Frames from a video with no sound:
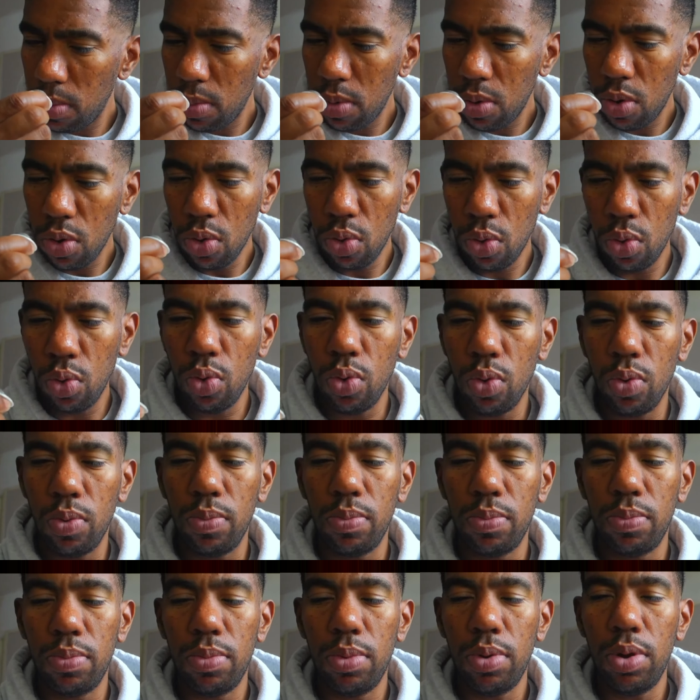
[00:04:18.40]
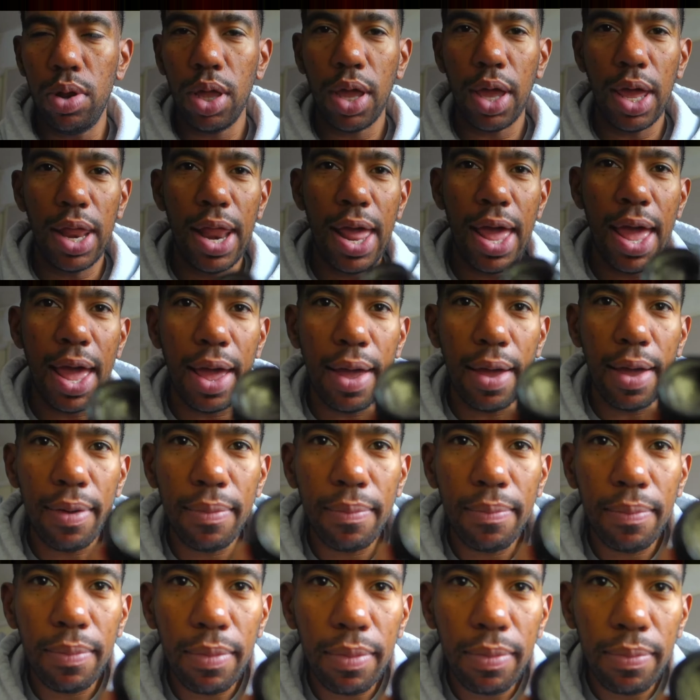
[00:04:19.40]
Oh, look at that. I
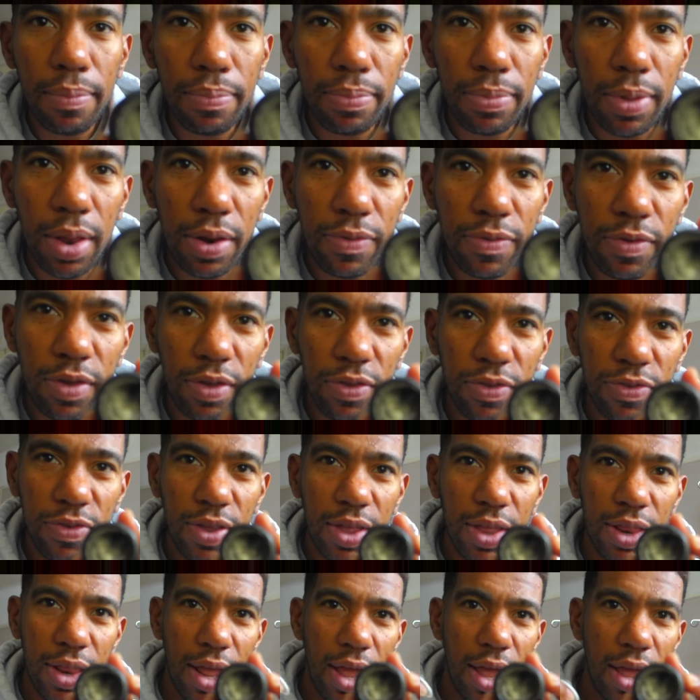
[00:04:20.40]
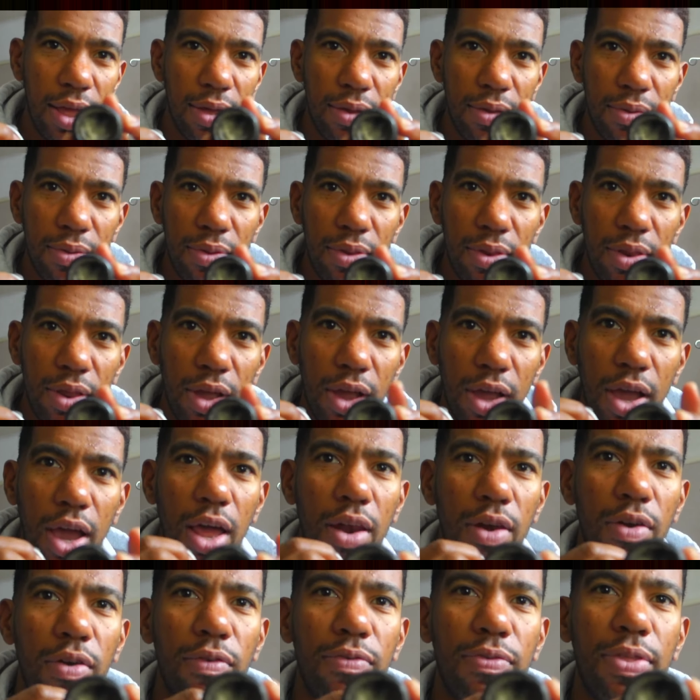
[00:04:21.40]
don't know if you can see there. The colour
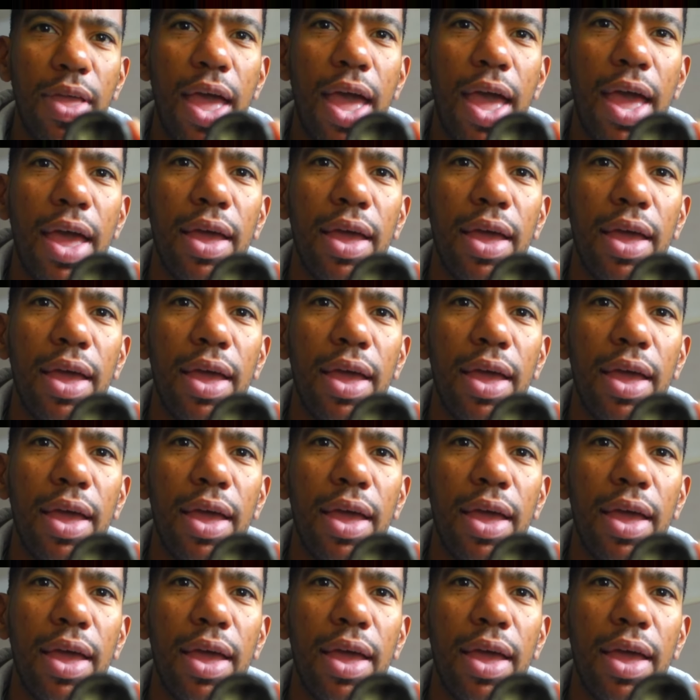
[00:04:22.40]
of that